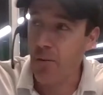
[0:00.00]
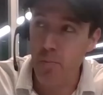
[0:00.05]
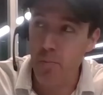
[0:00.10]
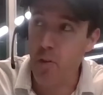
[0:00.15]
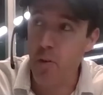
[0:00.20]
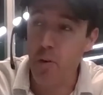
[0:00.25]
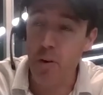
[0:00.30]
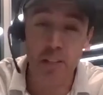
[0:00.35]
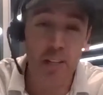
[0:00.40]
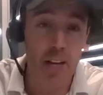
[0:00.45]
And,
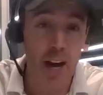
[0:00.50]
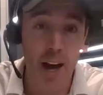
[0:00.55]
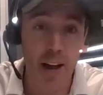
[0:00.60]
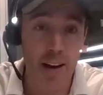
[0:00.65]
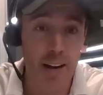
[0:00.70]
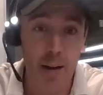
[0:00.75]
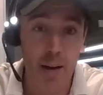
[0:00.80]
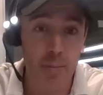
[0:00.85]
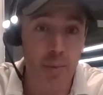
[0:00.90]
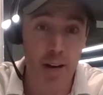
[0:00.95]
there is a
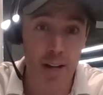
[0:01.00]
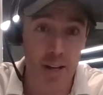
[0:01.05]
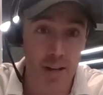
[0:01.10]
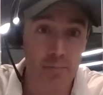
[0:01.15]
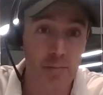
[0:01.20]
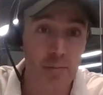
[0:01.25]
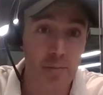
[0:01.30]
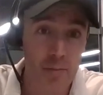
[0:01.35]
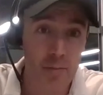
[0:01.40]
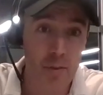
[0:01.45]
God, and I'm not
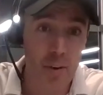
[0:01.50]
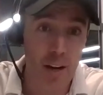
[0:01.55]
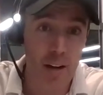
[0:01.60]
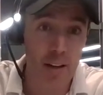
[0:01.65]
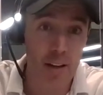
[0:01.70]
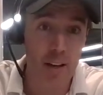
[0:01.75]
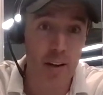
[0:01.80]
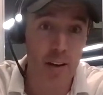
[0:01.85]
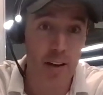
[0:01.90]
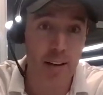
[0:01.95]
him,
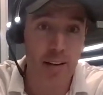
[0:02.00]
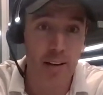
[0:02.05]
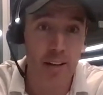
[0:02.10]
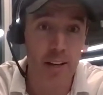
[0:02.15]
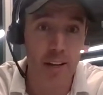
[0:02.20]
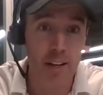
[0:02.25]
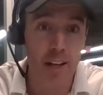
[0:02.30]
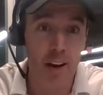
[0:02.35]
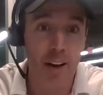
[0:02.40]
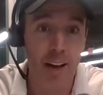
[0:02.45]
right? I
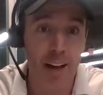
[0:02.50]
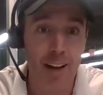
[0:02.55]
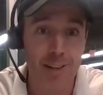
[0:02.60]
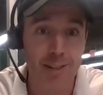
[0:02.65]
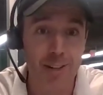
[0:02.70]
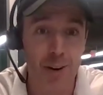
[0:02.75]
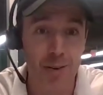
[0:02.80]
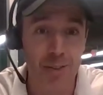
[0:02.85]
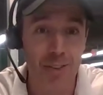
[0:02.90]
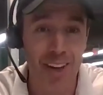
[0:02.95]

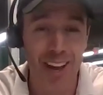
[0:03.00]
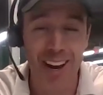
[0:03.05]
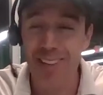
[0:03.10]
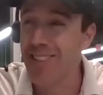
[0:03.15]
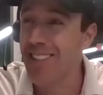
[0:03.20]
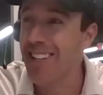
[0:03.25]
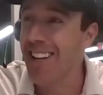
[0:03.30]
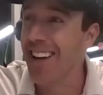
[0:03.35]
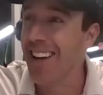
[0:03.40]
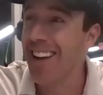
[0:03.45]
kind of start with
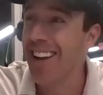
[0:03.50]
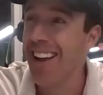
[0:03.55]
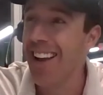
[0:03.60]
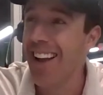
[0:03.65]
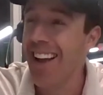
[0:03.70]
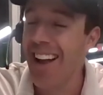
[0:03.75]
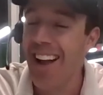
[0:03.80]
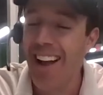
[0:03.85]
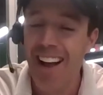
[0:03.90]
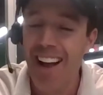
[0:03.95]
that every day.